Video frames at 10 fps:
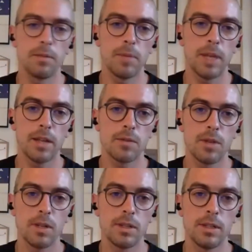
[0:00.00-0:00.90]
making
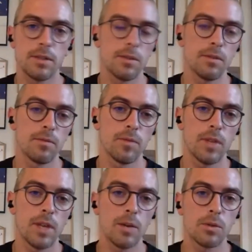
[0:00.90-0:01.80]
strategies on
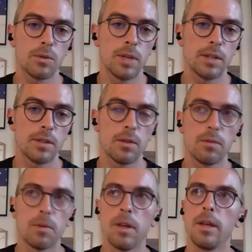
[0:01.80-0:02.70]
how to create
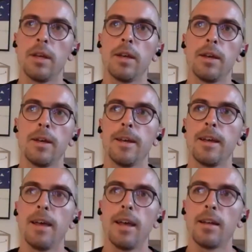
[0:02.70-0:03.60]
stuff.
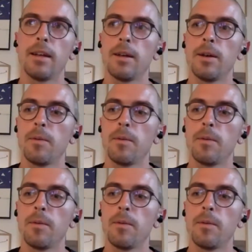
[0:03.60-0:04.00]
And